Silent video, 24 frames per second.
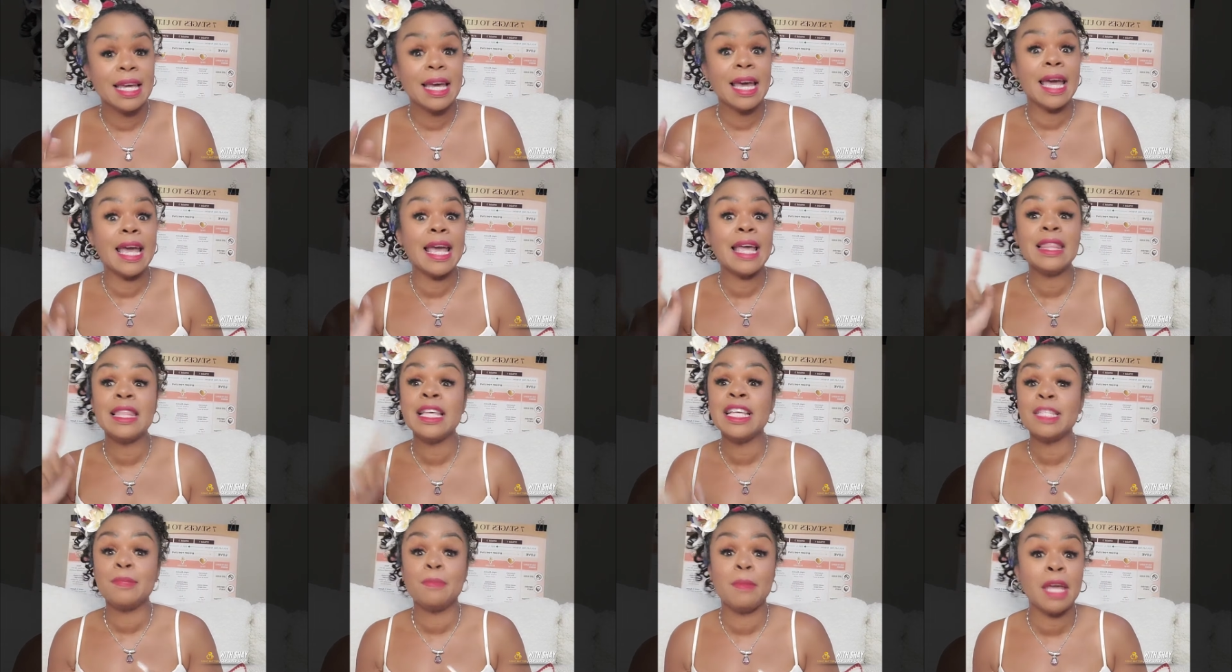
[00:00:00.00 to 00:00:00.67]
And
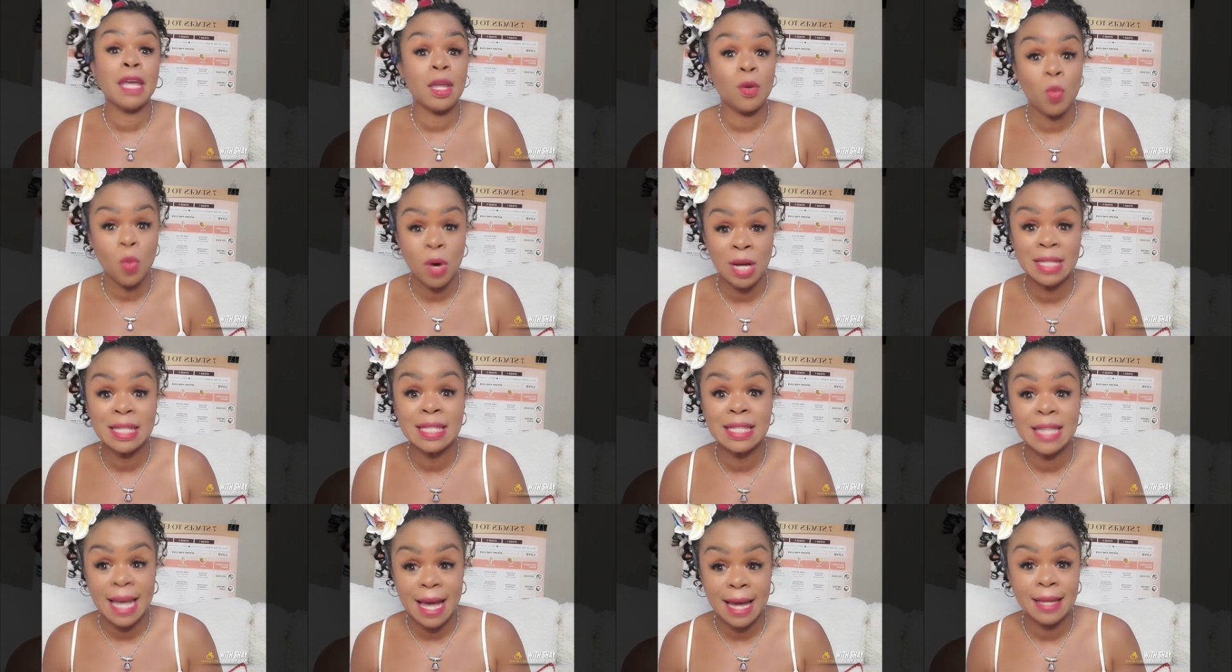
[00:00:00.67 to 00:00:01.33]
these men want
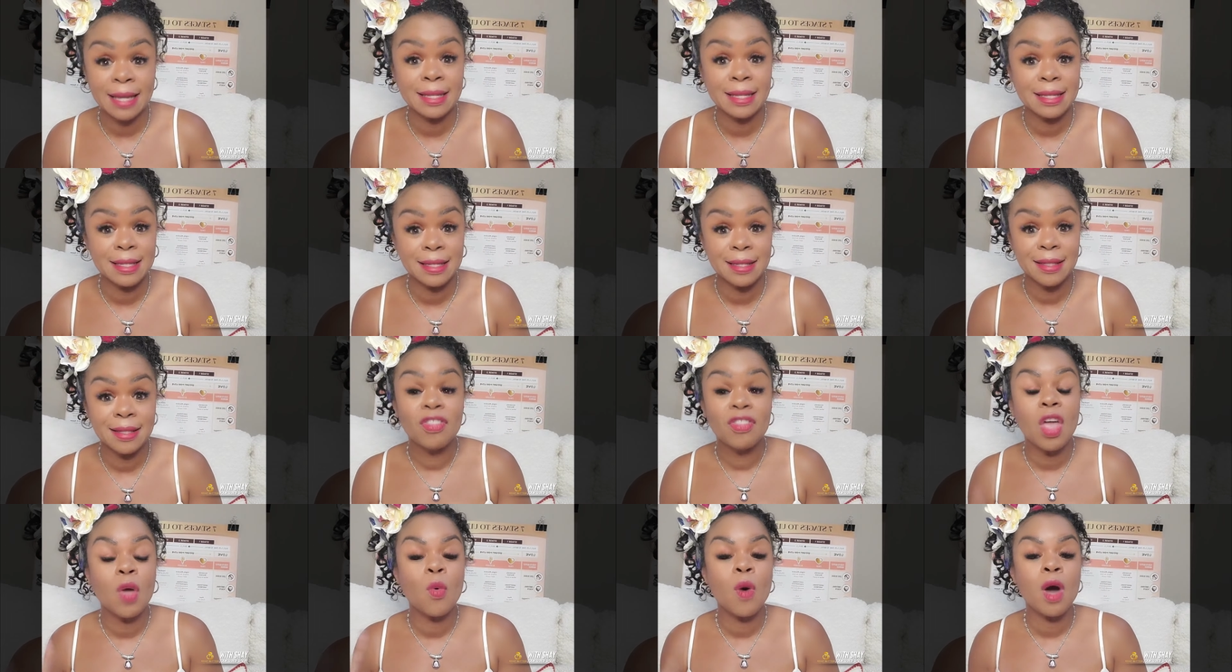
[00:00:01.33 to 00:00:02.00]
sex.
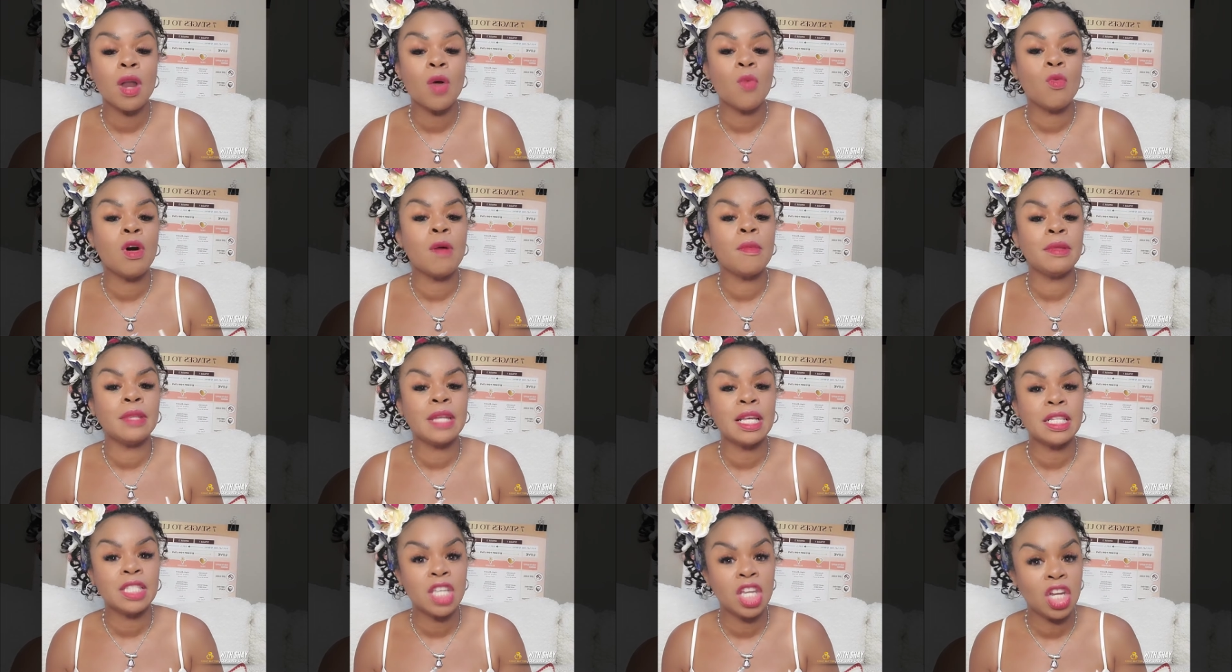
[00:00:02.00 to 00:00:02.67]
They want a woman
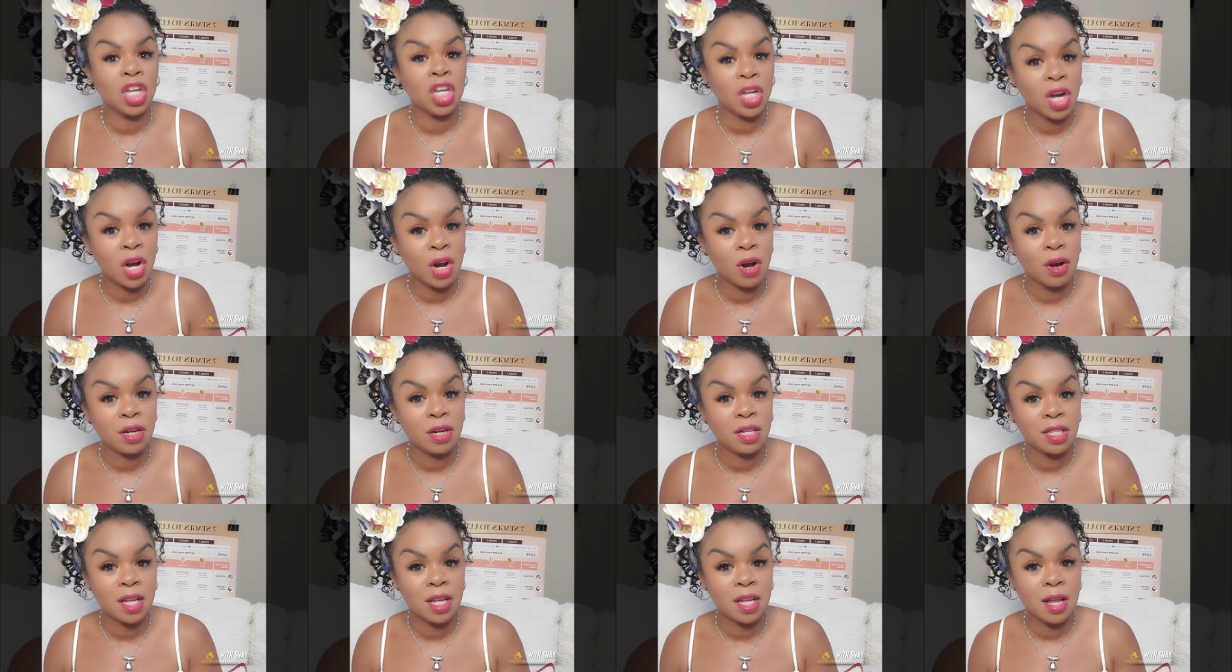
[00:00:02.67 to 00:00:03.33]
that's gonna
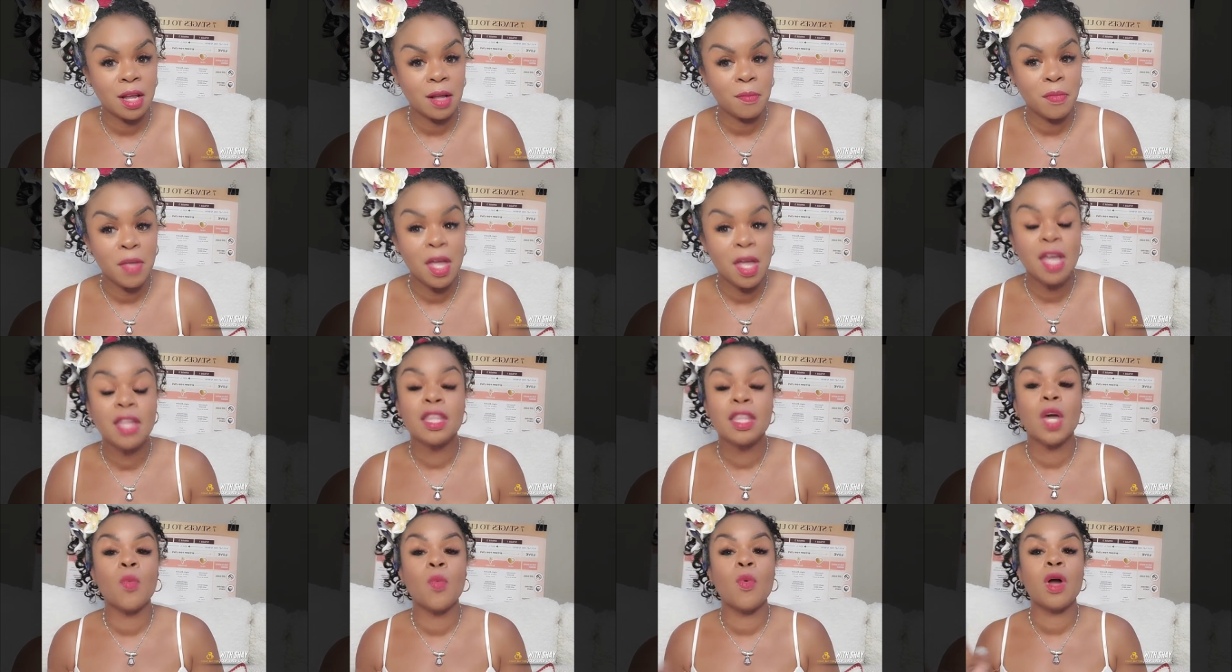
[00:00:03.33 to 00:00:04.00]
encourage them.
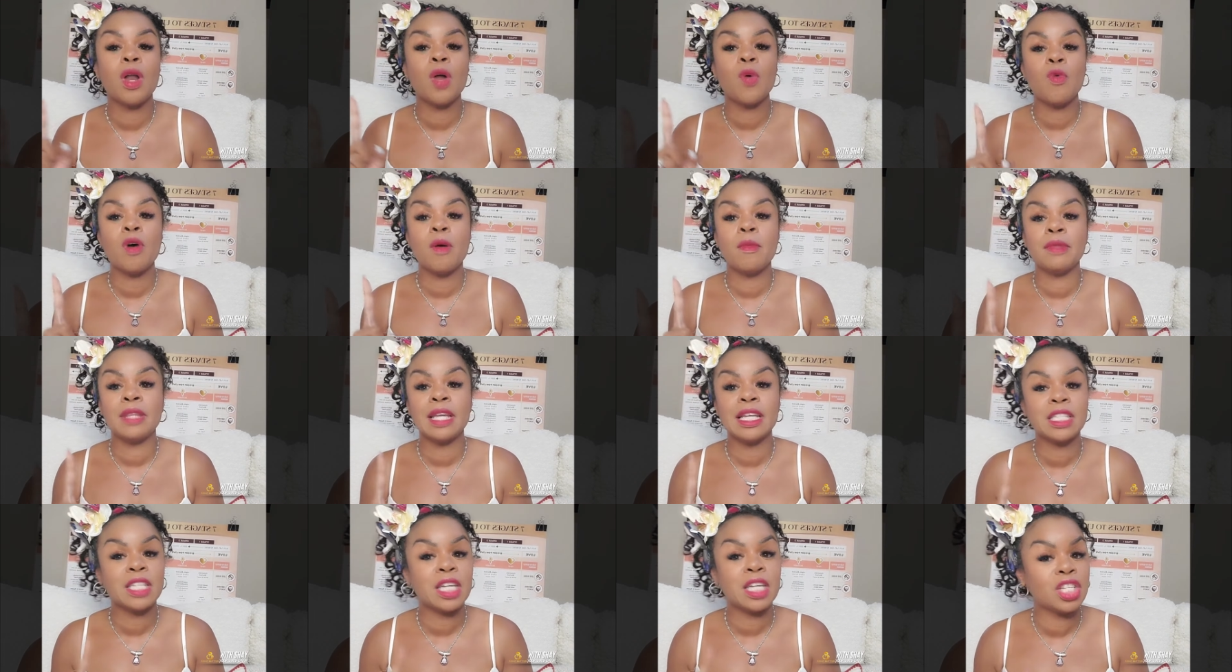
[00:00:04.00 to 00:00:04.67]
They want a woman
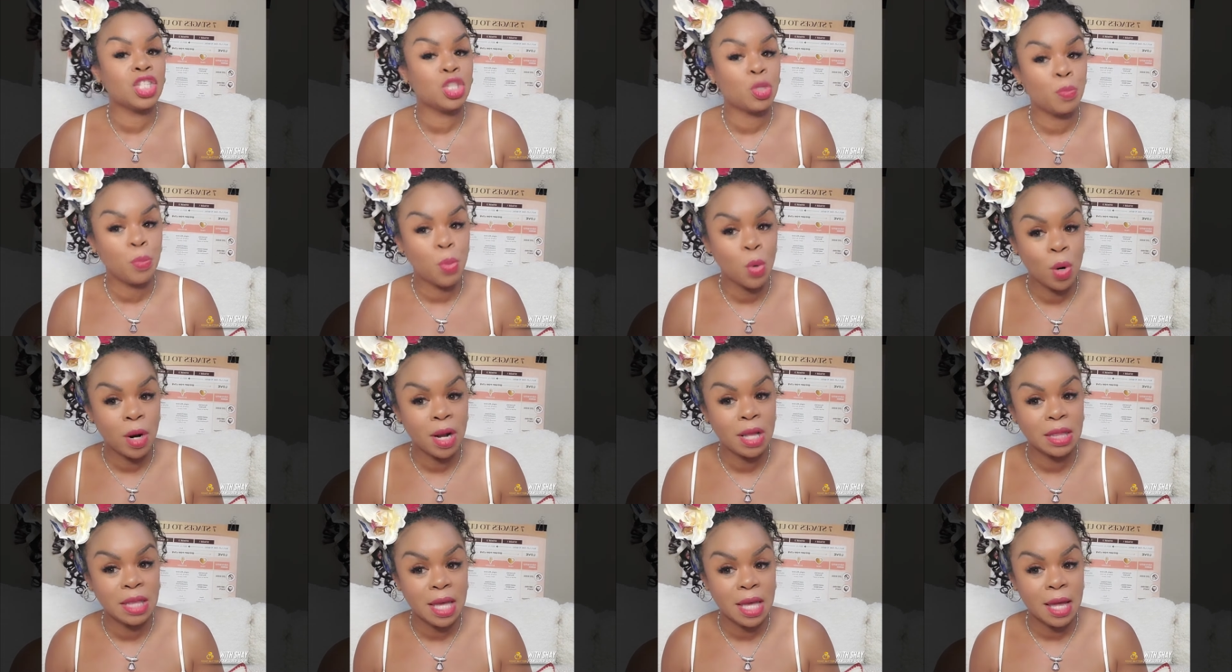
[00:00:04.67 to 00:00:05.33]
that's gonna
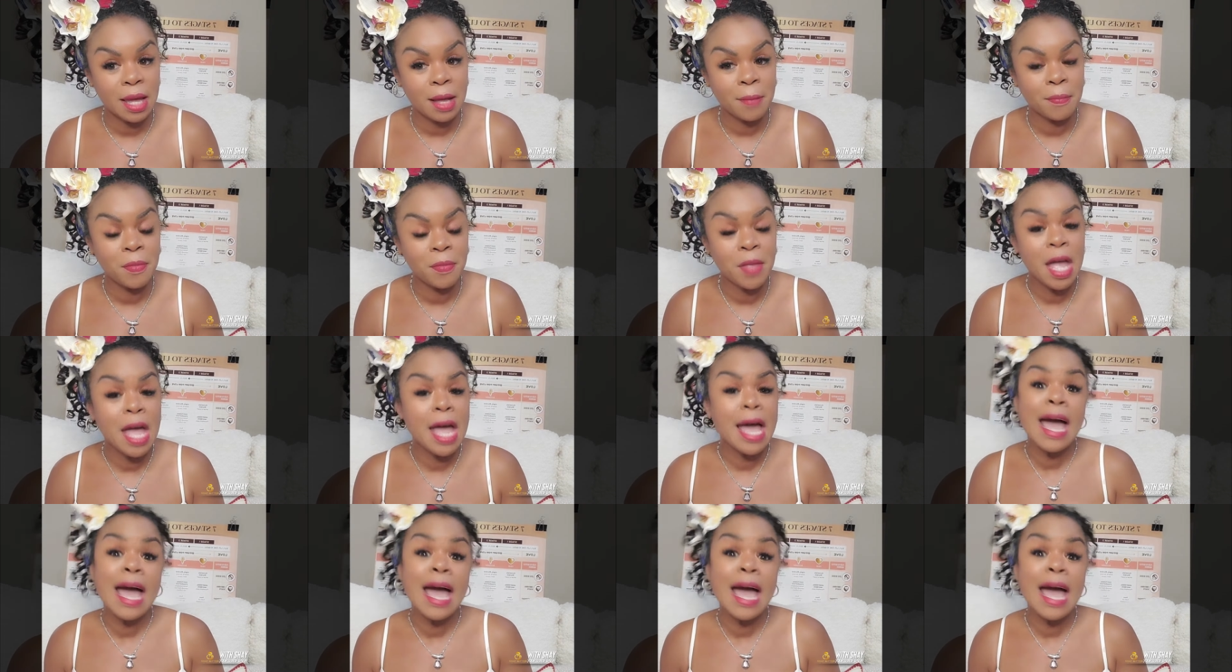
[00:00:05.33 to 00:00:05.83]
support them.